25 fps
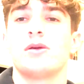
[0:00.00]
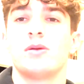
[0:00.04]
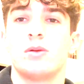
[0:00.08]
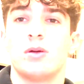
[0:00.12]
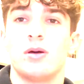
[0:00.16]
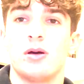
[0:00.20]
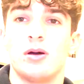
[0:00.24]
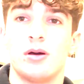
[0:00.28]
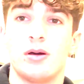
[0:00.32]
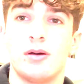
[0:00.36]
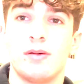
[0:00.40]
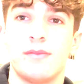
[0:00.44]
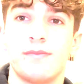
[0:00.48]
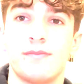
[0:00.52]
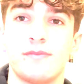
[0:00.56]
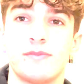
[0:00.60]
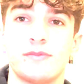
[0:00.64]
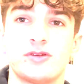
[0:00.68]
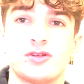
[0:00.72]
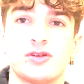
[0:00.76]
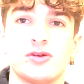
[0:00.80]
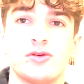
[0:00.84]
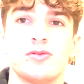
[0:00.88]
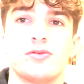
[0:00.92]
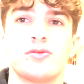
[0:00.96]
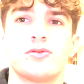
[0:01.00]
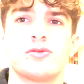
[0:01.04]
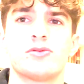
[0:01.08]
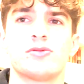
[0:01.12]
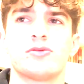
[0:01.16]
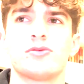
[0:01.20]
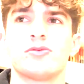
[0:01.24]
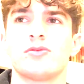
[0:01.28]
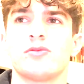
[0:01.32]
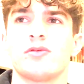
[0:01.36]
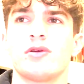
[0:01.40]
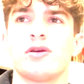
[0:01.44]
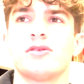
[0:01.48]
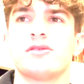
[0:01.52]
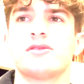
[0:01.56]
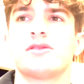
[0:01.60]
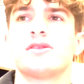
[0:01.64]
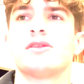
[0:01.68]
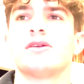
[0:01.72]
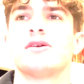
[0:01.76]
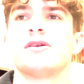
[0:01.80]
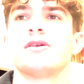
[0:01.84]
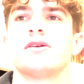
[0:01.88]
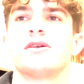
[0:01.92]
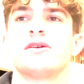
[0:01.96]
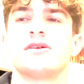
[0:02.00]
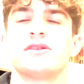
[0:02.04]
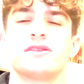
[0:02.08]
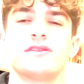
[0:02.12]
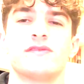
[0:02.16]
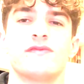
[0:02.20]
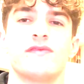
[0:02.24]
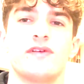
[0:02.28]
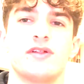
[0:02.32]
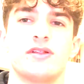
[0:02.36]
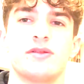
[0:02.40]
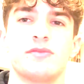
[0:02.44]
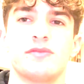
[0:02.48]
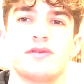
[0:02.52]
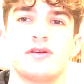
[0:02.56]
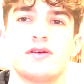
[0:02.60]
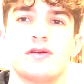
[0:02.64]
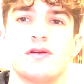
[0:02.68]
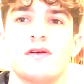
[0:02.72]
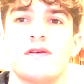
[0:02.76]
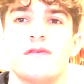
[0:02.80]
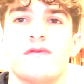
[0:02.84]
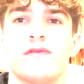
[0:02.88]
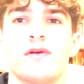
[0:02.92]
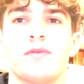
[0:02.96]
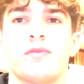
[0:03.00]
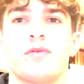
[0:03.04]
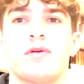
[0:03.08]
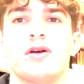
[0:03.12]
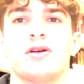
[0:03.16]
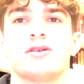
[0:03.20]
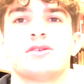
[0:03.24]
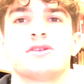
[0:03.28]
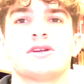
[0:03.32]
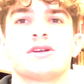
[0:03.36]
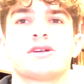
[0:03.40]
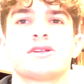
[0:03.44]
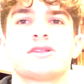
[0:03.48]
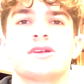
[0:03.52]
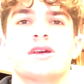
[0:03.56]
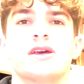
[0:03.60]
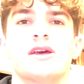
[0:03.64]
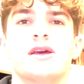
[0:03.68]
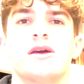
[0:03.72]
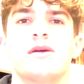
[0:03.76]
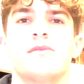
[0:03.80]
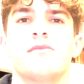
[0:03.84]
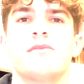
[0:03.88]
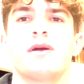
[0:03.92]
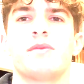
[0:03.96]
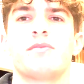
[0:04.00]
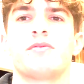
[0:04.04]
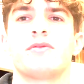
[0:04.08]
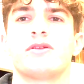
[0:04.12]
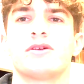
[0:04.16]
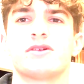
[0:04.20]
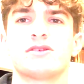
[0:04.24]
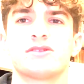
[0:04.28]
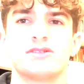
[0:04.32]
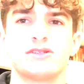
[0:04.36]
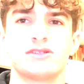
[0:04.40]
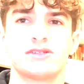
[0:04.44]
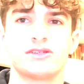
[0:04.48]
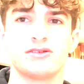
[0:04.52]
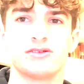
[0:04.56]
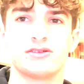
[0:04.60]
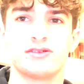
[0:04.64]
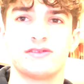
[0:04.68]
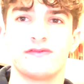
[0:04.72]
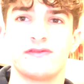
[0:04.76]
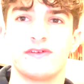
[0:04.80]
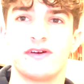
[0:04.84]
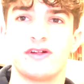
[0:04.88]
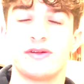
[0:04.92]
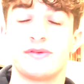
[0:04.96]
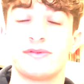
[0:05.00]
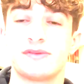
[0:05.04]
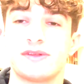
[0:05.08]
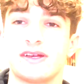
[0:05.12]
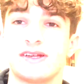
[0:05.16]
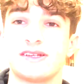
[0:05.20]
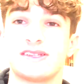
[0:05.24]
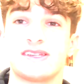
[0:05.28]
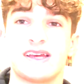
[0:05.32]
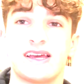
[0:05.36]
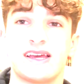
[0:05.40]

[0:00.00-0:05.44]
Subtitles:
So throughout the development of our project, my production skills developed as I